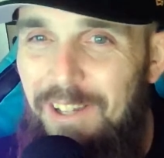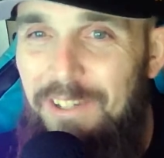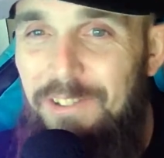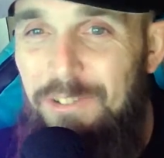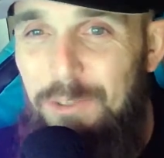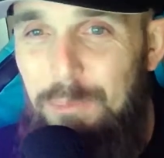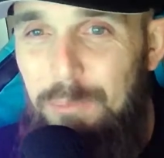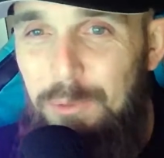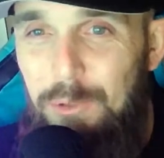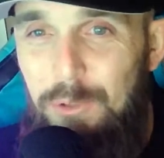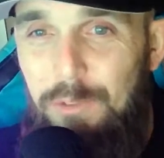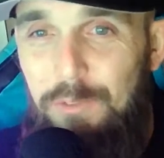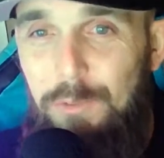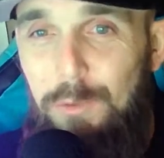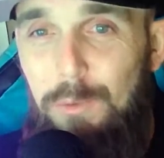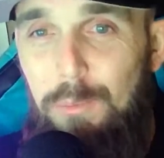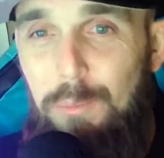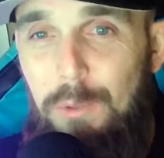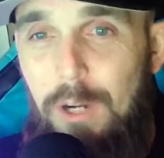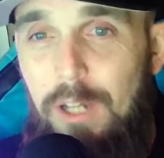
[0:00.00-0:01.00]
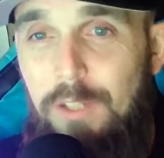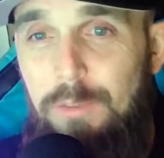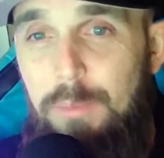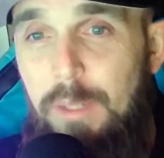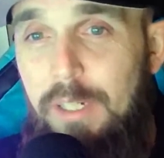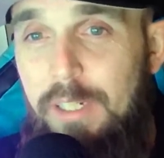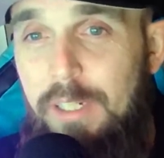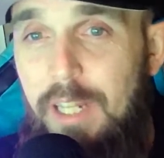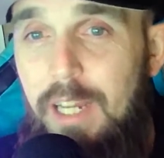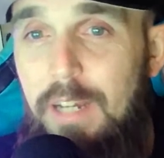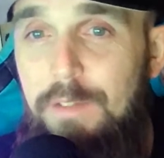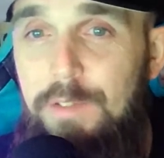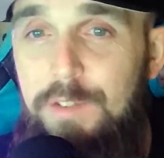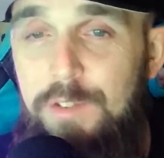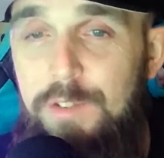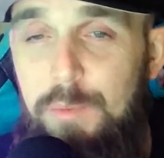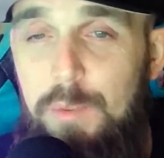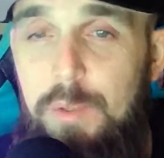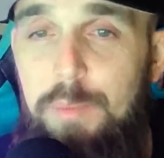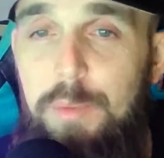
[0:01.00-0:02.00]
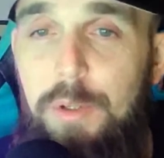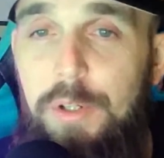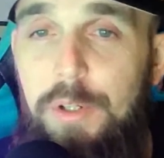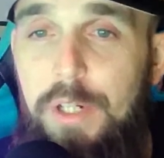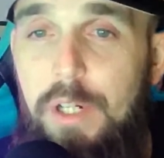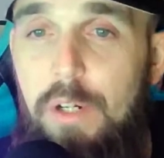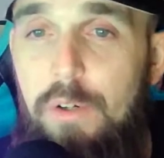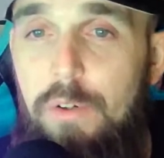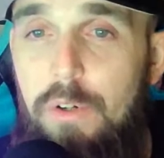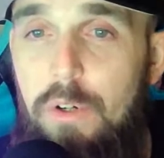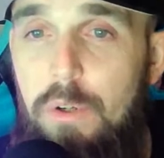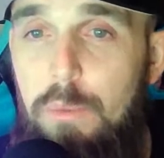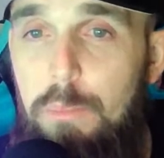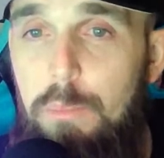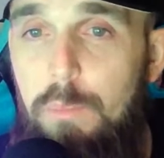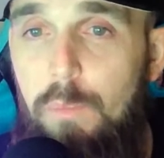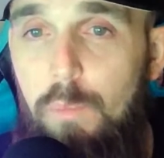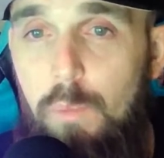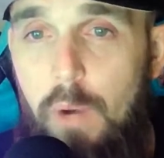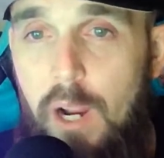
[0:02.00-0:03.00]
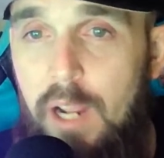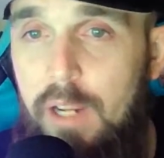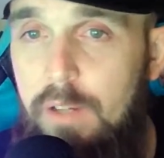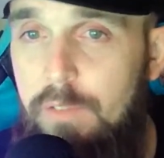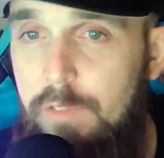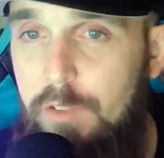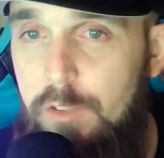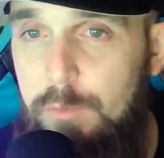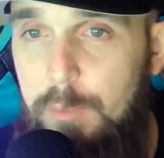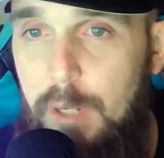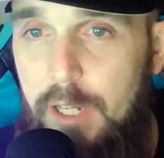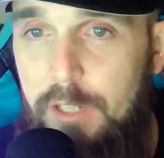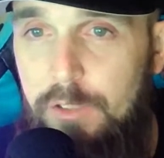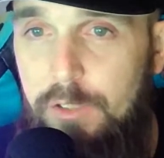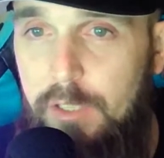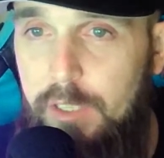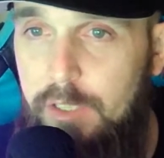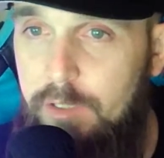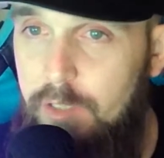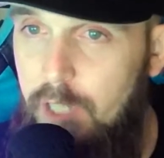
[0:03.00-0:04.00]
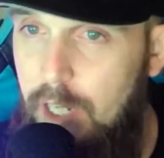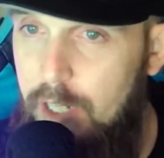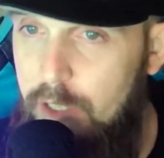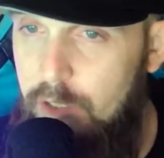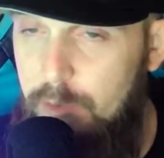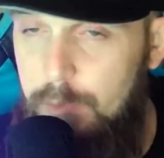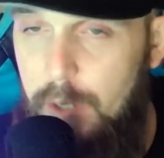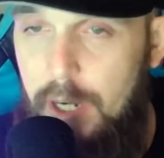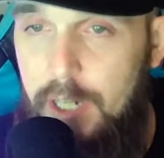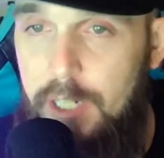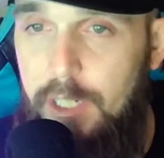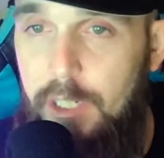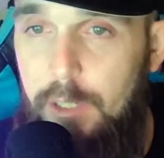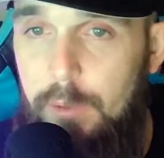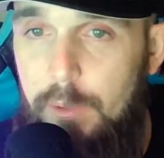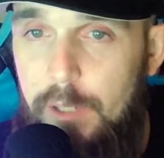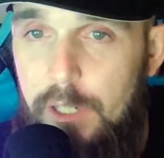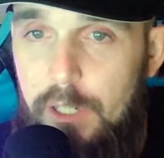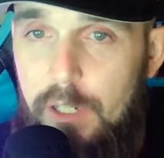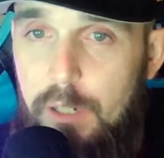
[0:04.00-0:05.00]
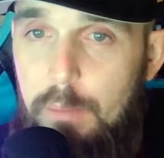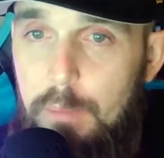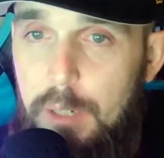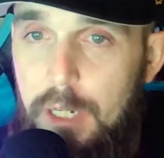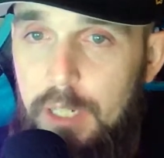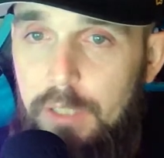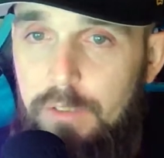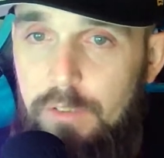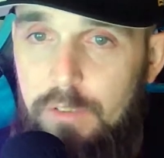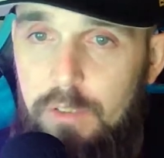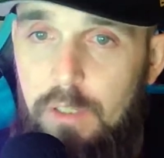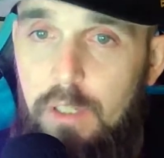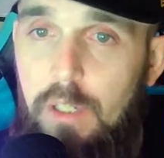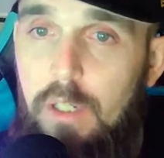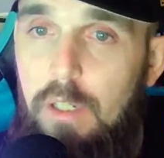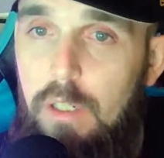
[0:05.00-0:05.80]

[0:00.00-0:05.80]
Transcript: He's a beautiful prospect to have as a rebuilding owner. Ryan Fitzpatrick has had a spotty career at best.